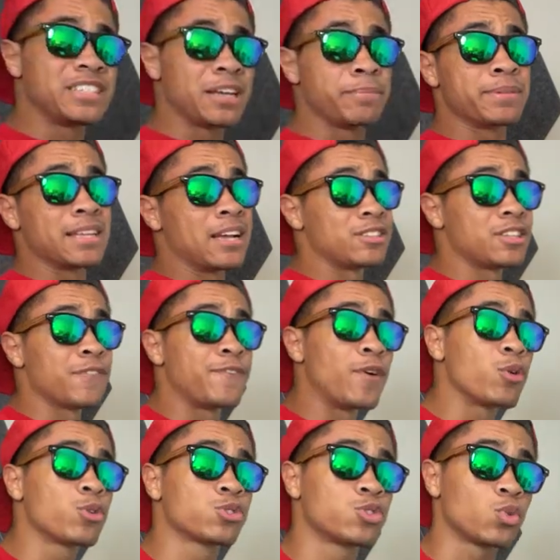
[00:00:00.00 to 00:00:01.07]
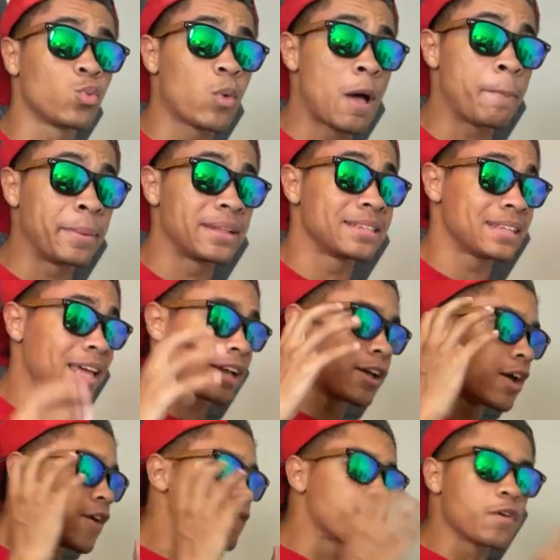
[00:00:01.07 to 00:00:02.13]
some styles that focus on weapons like
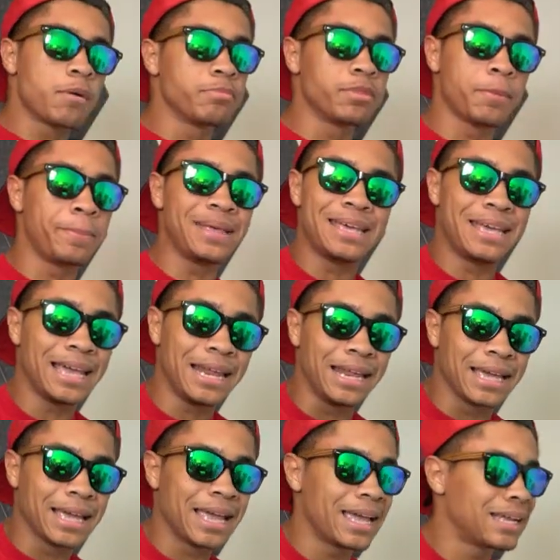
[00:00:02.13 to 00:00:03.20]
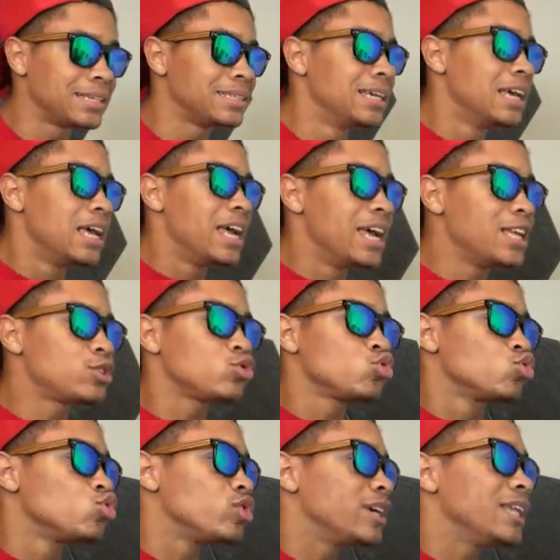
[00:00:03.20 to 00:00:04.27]
from the beginning, and it's
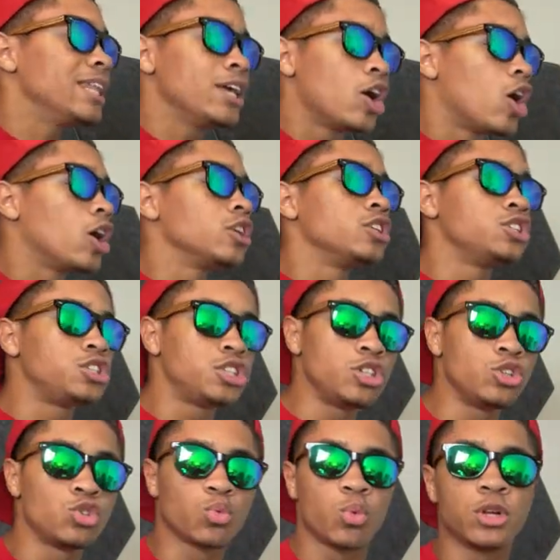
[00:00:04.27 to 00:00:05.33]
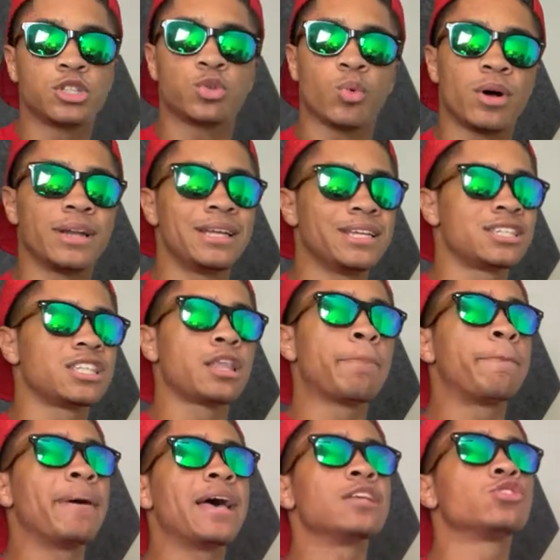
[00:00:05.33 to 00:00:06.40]
really hard to choose which one is the
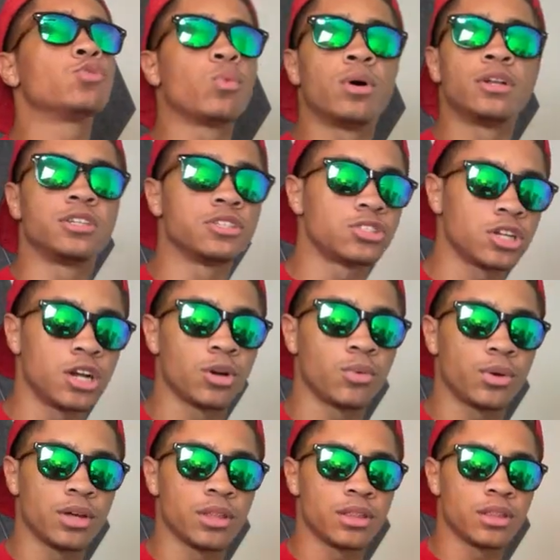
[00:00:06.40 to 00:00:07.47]
best one to start with.